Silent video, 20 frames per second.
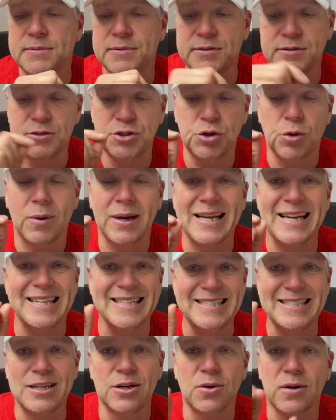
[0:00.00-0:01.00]

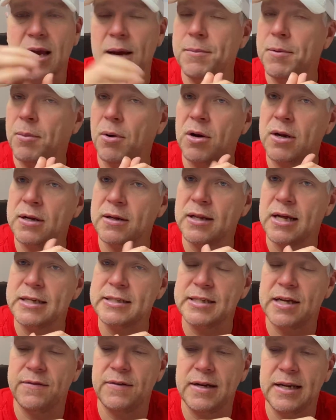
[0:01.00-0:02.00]
0 came to market in the
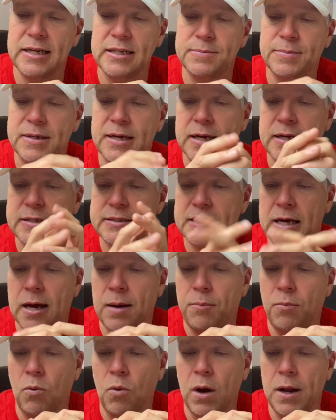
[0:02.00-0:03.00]
last 7 days, but yet it's
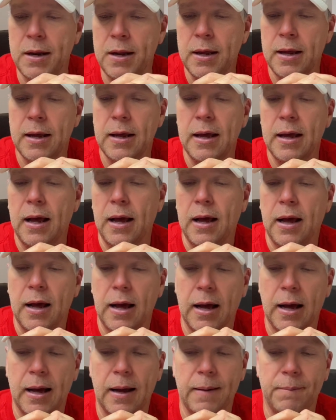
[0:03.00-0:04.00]
up 1.
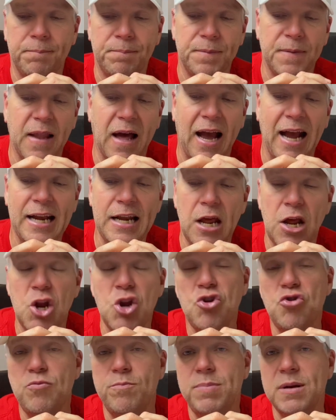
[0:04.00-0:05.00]
9
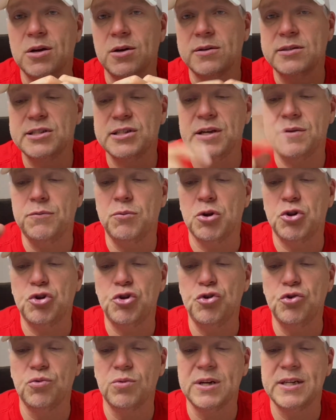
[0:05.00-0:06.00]
new builds, leaving with
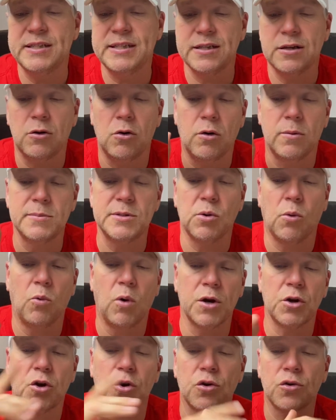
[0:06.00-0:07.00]
2 resale homes,
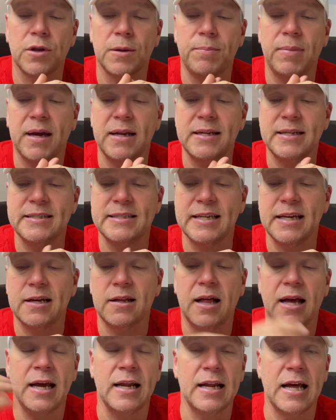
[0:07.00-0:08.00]
1 currently pending
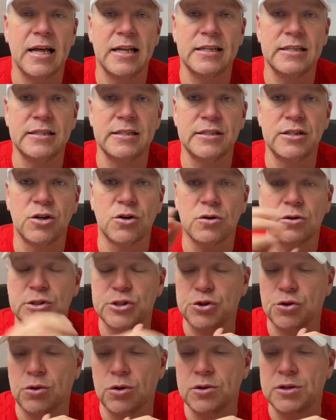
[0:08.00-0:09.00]
sale, and 0
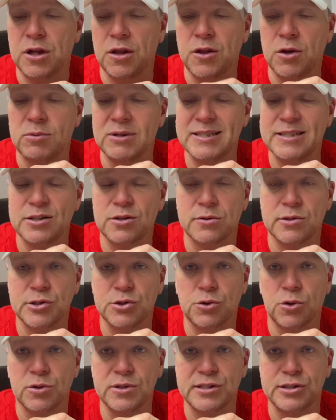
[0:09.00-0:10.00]
sold. There was 0
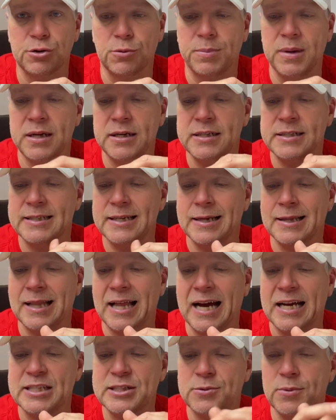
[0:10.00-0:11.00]
sold, 0 pending sale
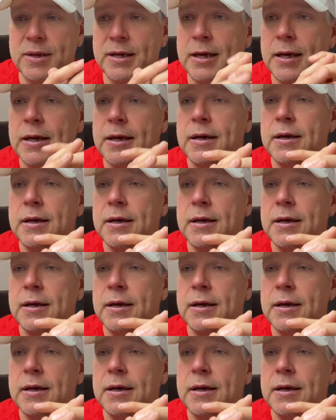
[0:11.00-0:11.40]
last week.